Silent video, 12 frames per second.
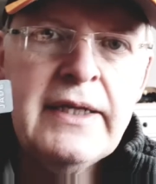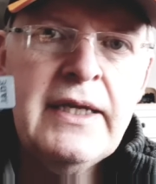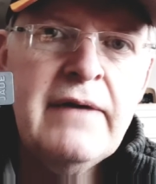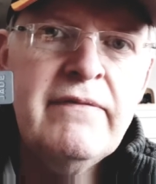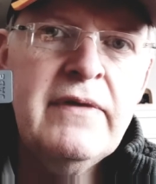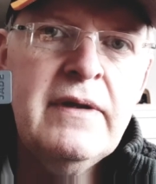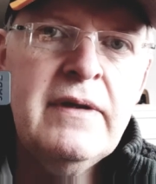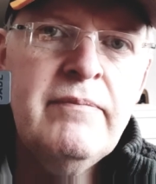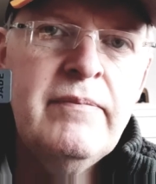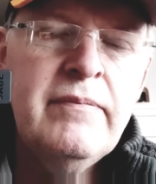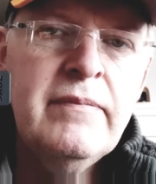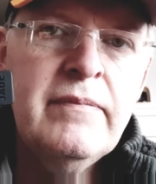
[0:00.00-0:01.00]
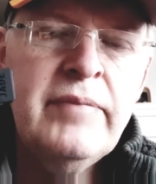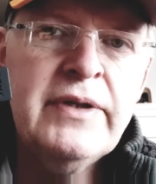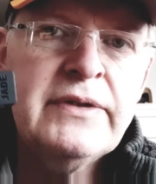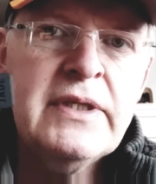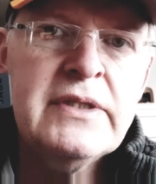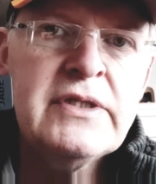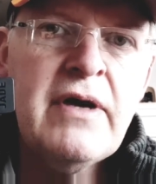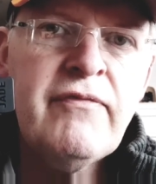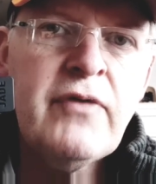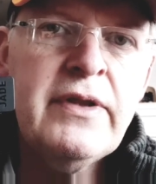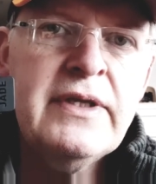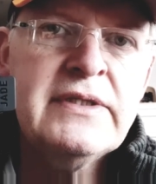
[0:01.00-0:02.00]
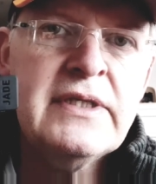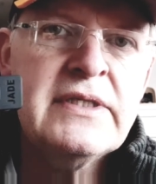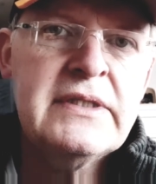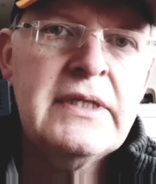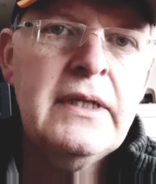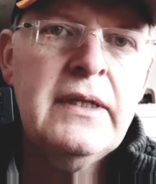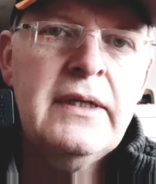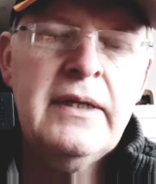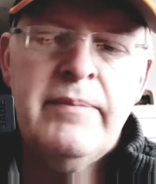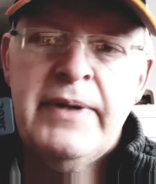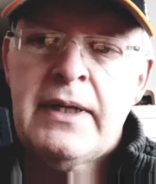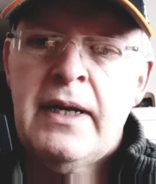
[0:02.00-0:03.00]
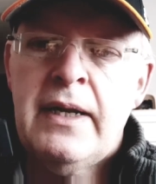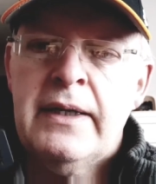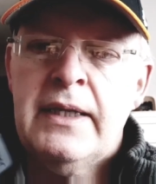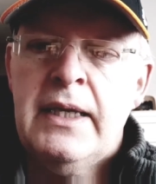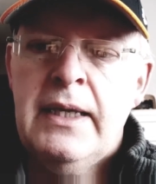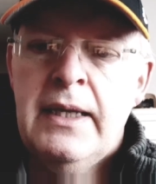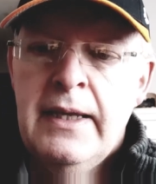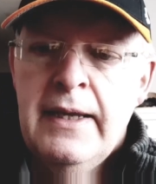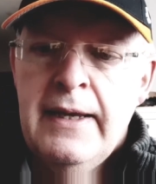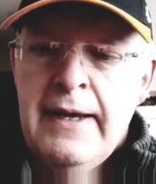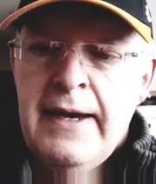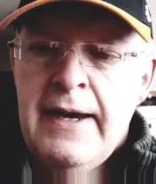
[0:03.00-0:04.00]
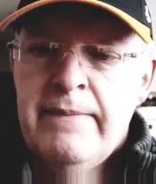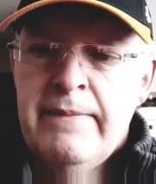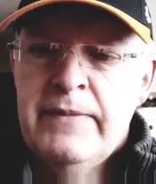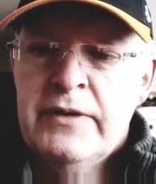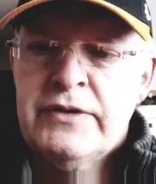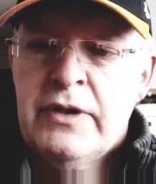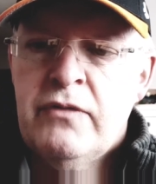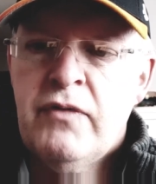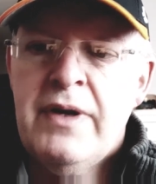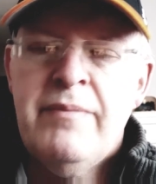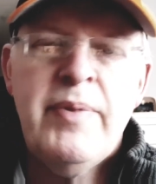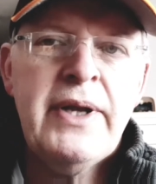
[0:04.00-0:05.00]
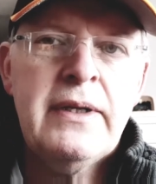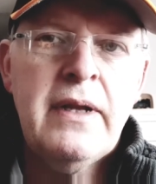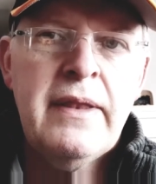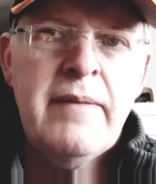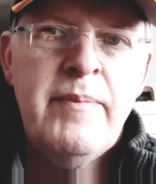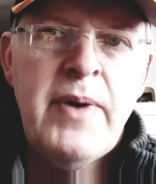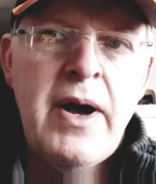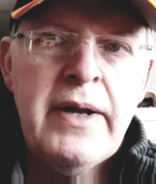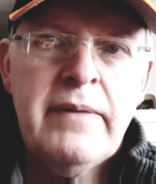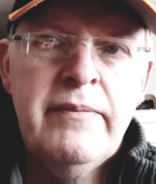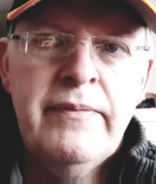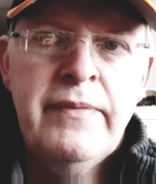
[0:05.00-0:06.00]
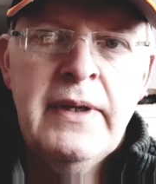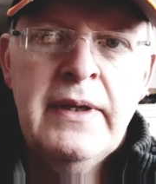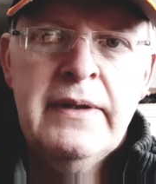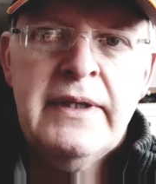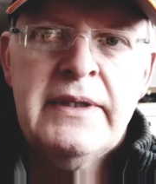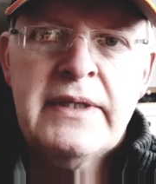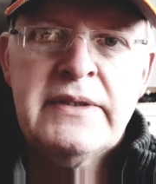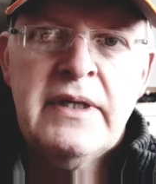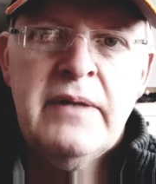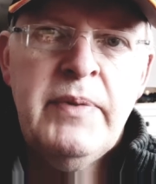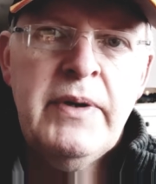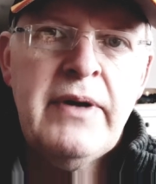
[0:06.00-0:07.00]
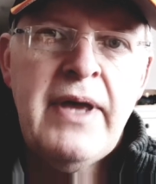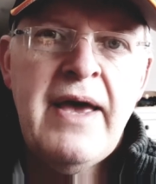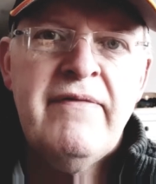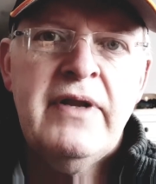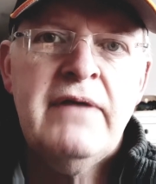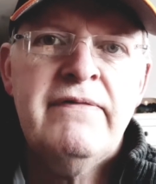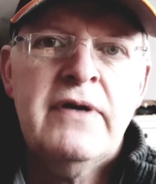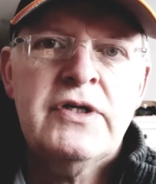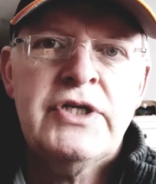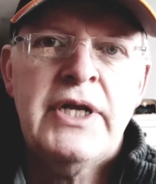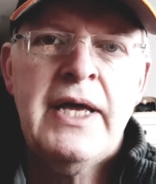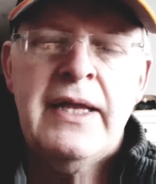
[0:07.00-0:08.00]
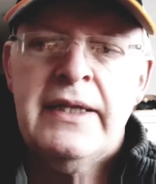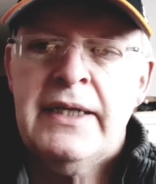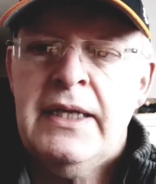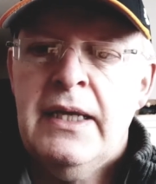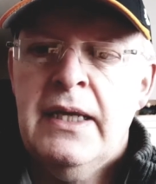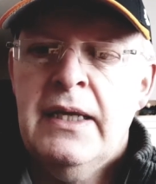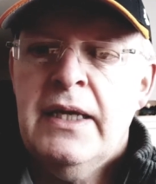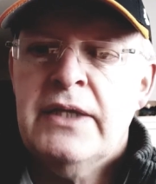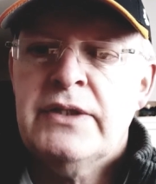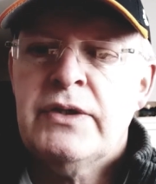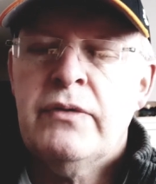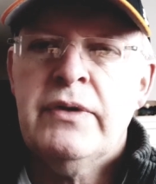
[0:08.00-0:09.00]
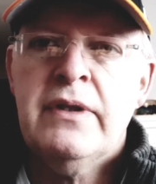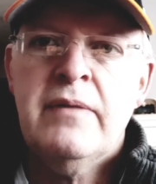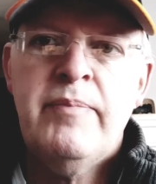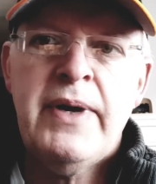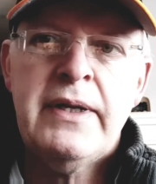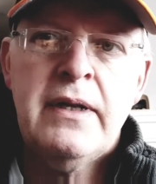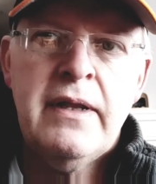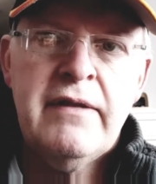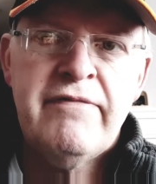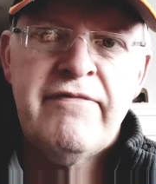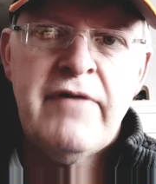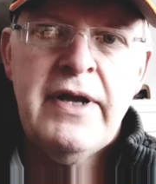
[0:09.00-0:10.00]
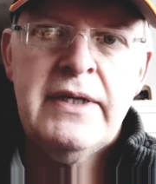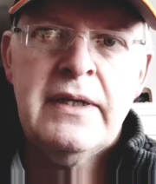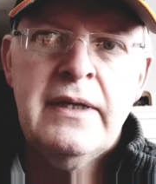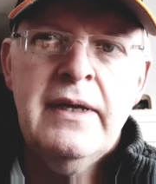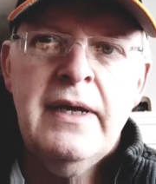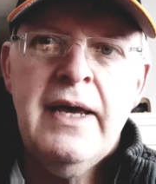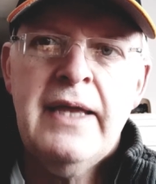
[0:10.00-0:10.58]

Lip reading: of the built-in software on this is still a little bit clunky. There's a green button on the bottom that doesn't appear to have any functionality. It's only the button on the front and the